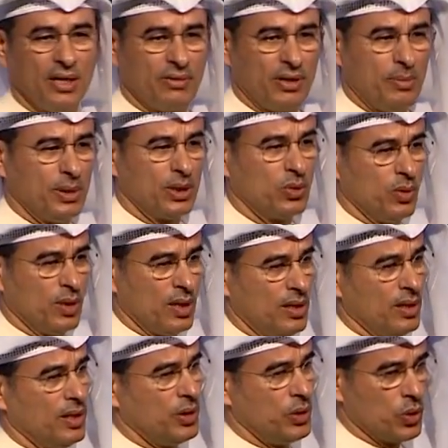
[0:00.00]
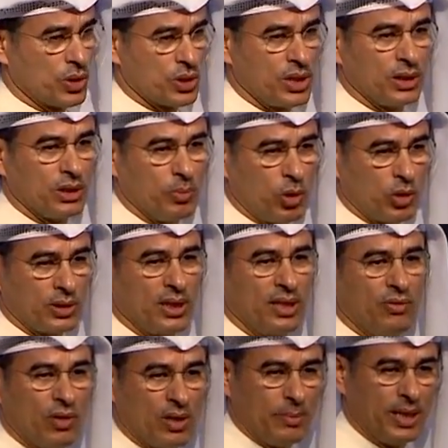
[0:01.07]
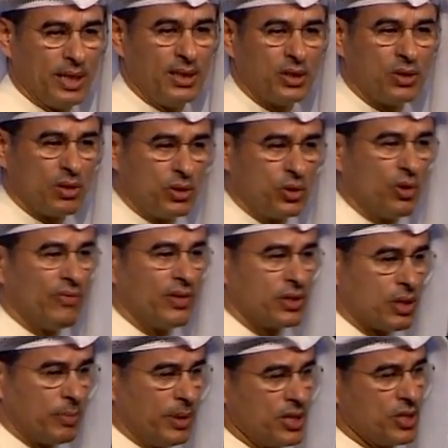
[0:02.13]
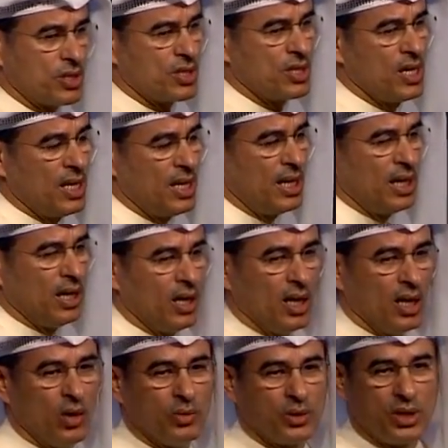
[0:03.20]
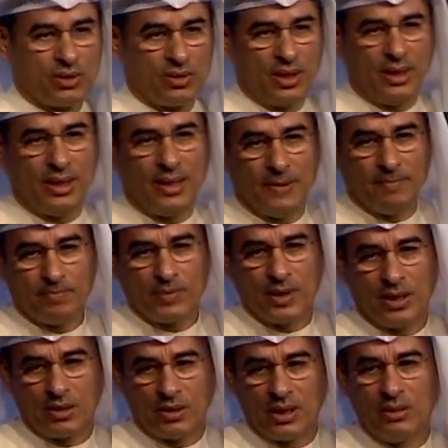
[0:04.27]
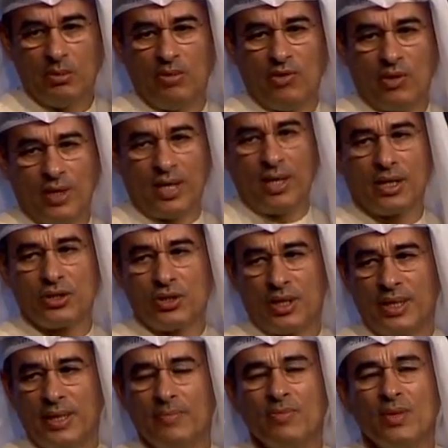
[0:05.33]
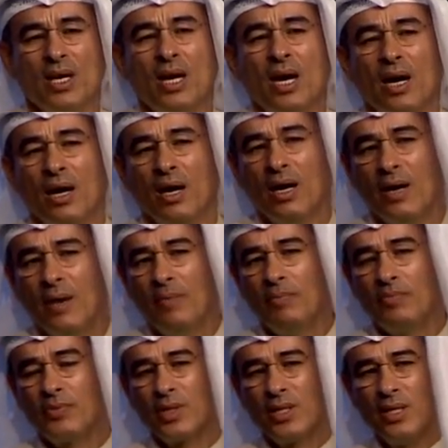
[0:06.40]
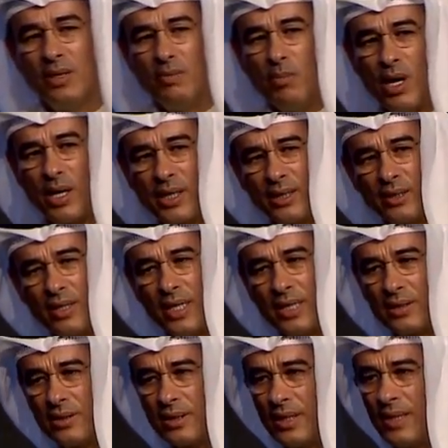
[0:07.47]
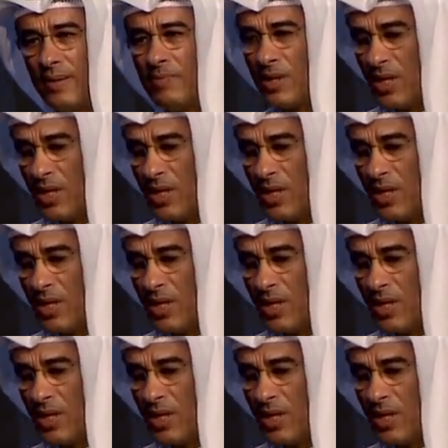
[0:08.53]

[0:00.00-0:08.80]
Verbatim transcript: agreement with uh, net a for the Middle East on a joint venture basis, uh, which is really um, incredible for the luxury um, market that, uh,